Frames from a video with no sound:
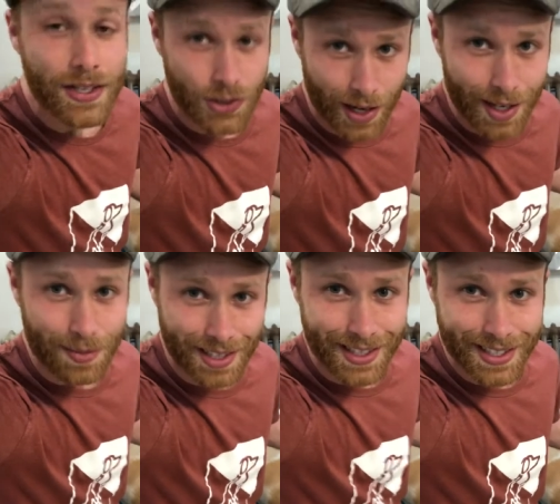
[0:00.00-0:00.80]
try to
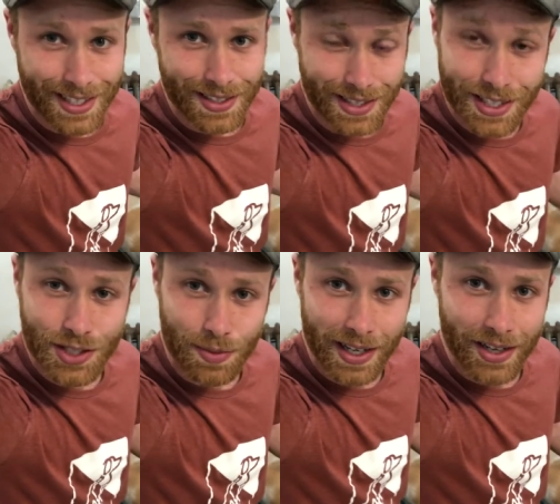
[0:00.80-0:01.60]
be the
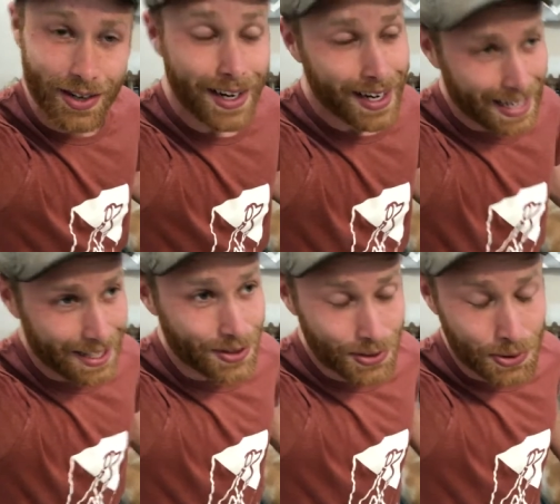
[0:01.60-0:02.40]
decision maker
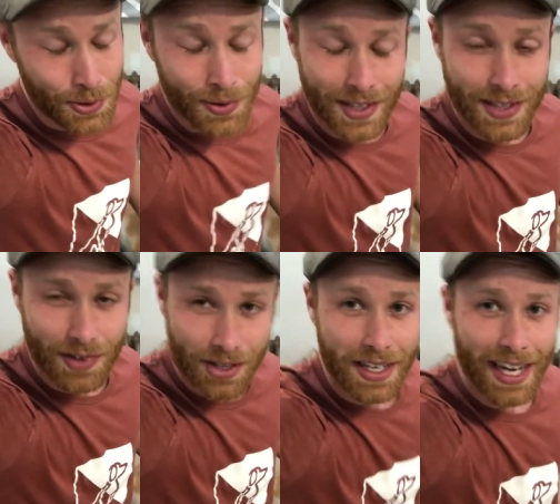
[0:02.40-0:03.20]
and do these
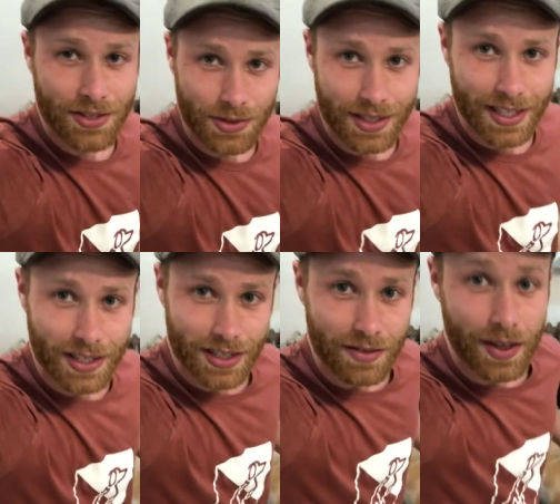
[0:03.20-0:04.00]
very natural
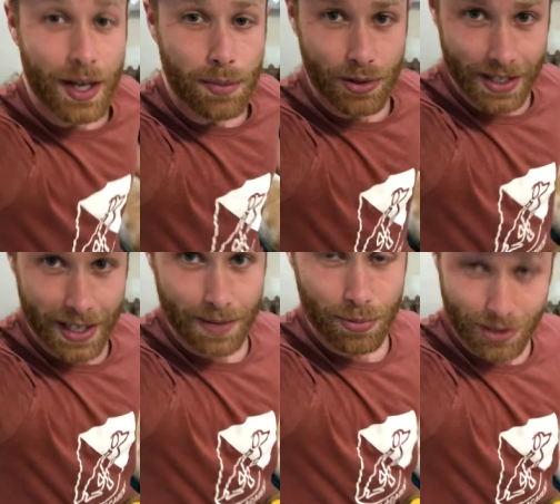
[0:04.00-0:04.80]
things of
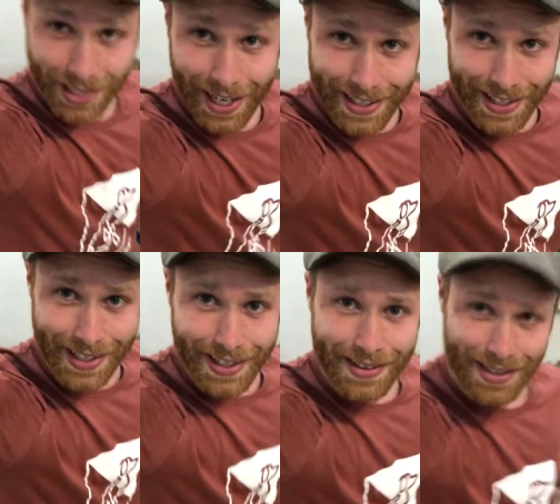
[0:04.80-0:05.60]
protect,
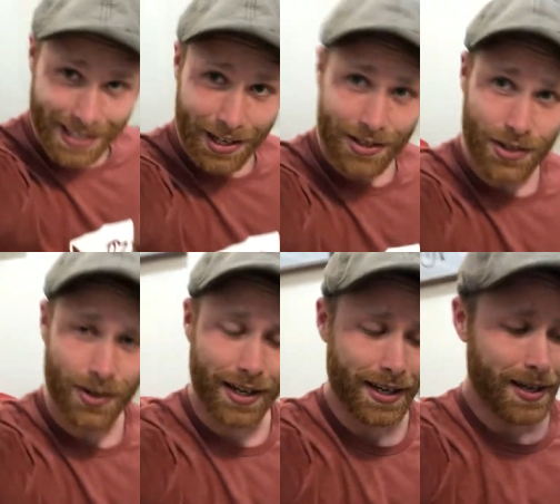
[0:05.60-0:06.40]
protecting the
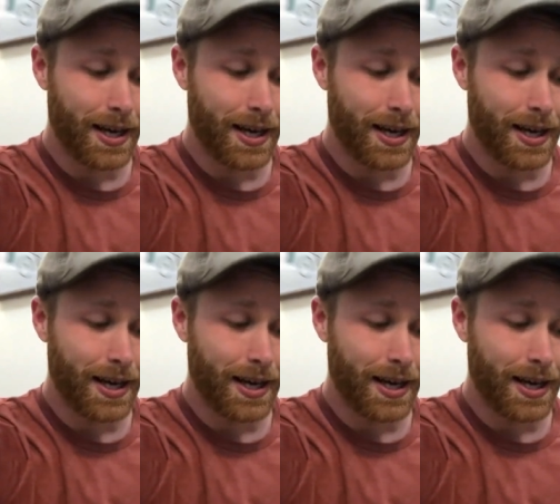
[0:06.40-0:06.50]
territory,